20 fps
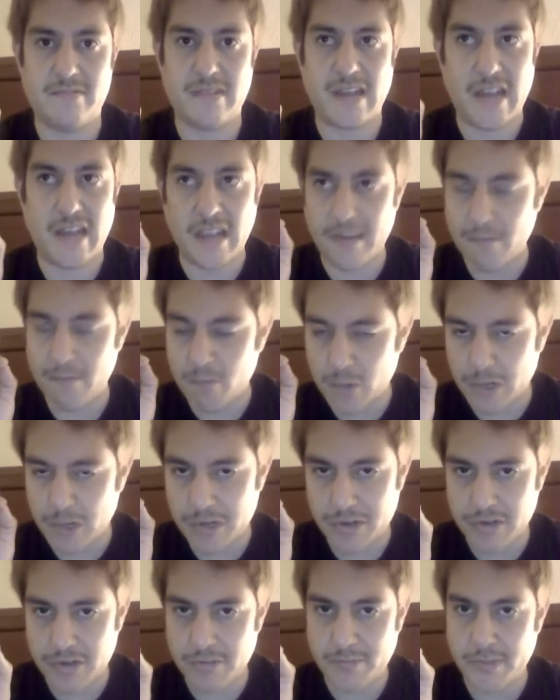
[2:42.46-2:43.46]
I am
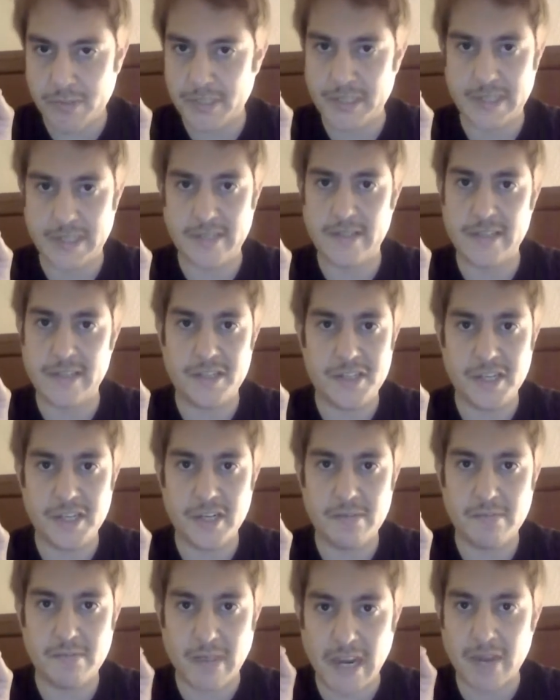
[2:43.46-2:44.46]
100%
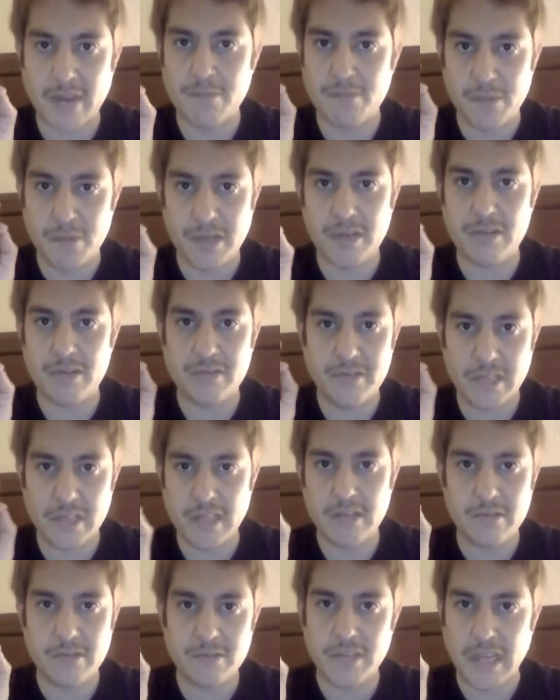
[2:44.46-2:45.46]
legit. My real
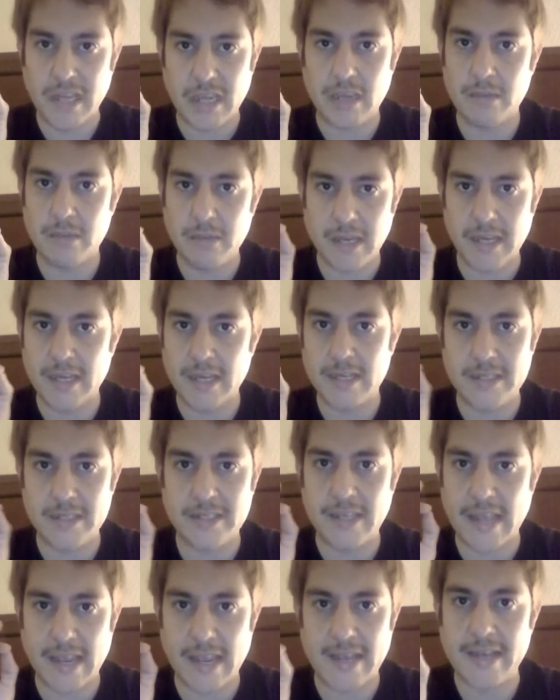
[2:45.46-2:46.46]
legal name
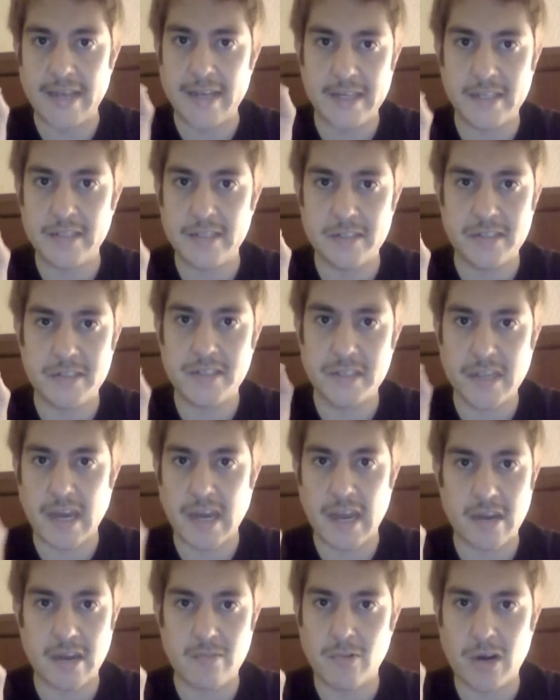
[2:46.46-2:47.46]
is Anakin
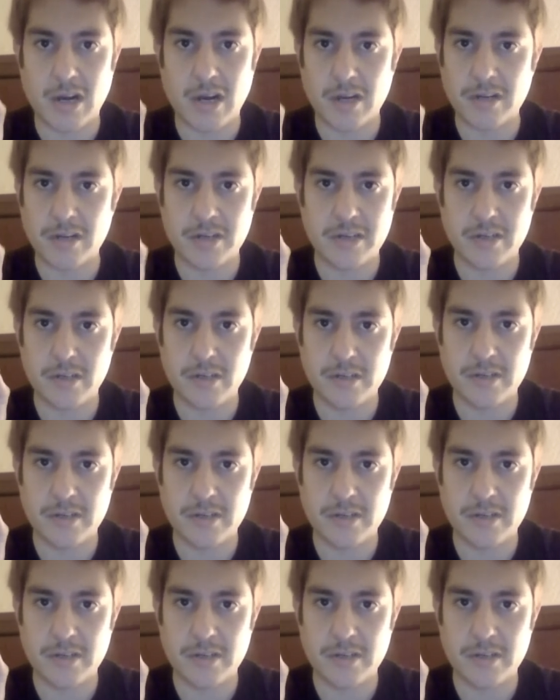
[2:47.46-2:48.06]
Skywalker.